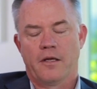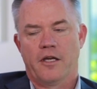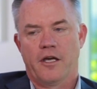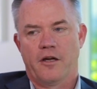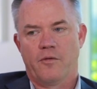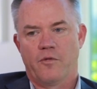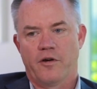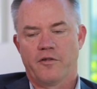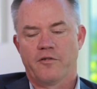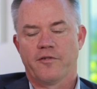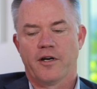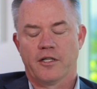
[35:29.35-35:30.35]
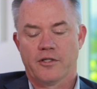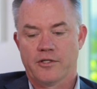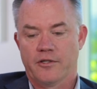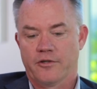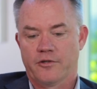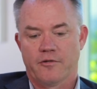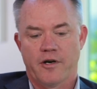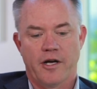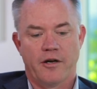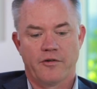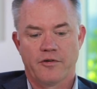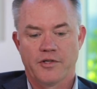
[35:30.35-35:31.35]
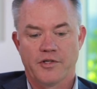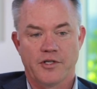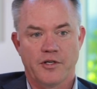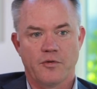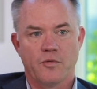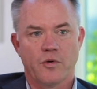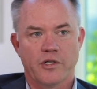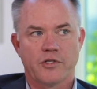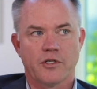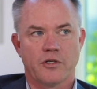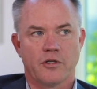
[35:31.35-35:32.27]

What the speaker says: And one of the fellows looked around to see what